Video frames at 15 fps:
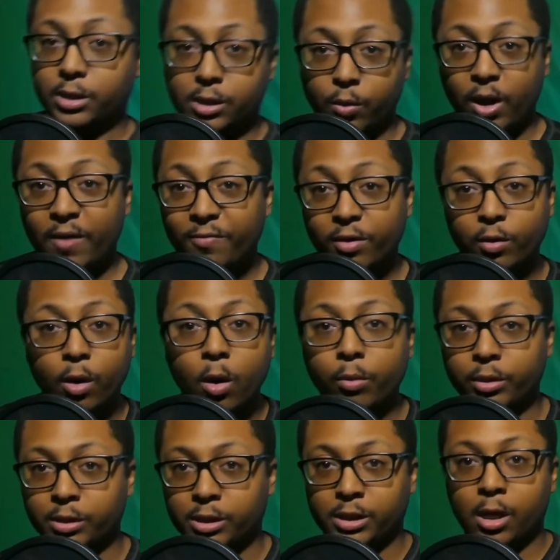So after
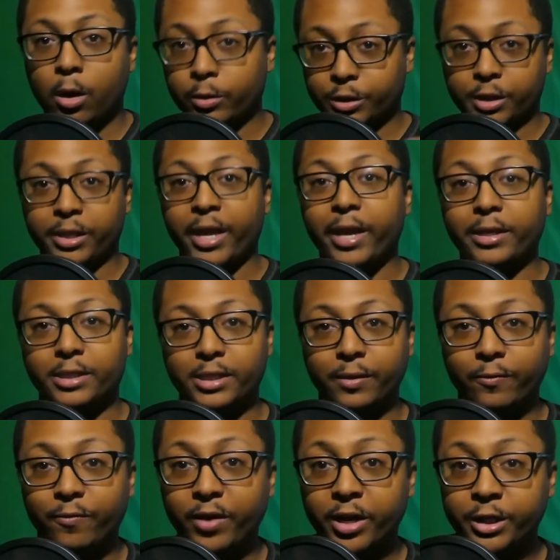all the salsa
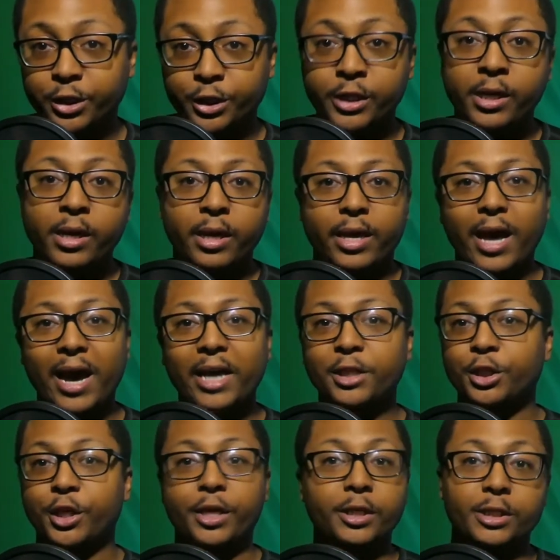dancing finished,
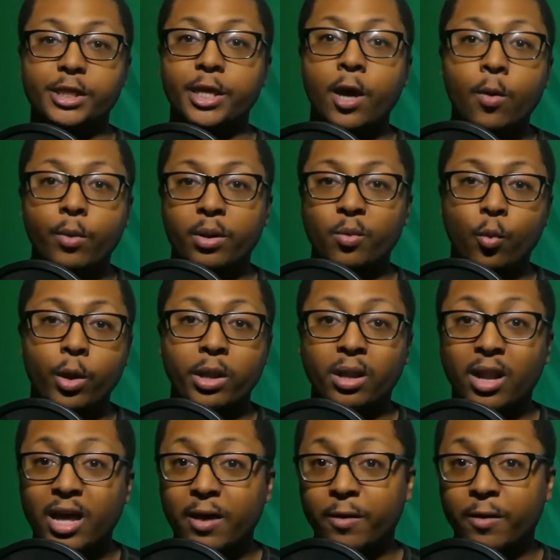Kaiji is the only one